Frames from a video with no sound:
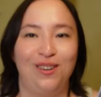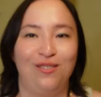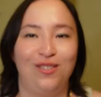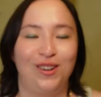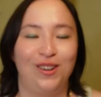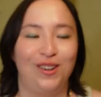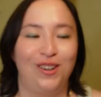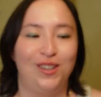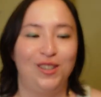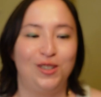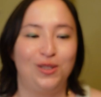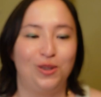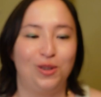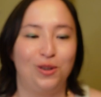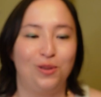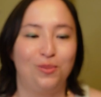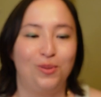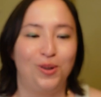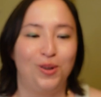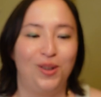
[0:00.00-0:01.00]
and very
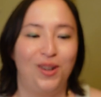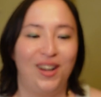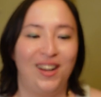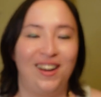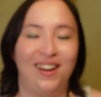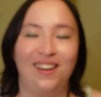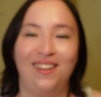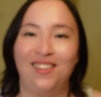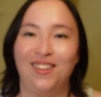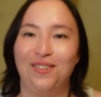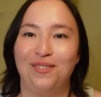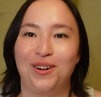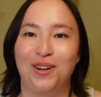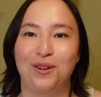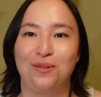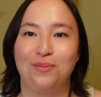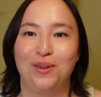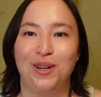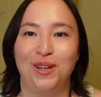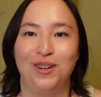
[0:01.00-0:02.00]
adorable. I highly
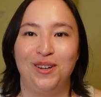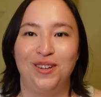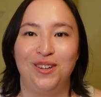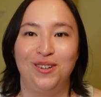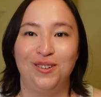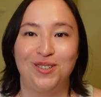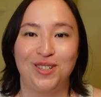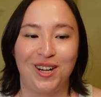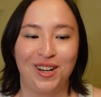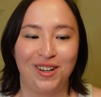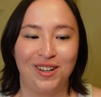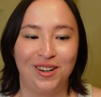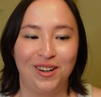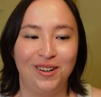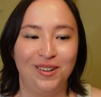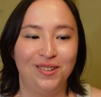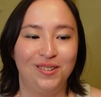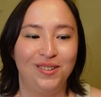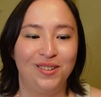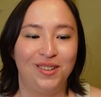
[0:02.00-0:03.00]
recommend you check it
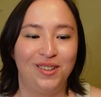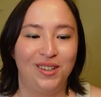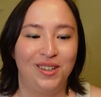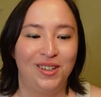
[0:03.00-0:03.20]
out.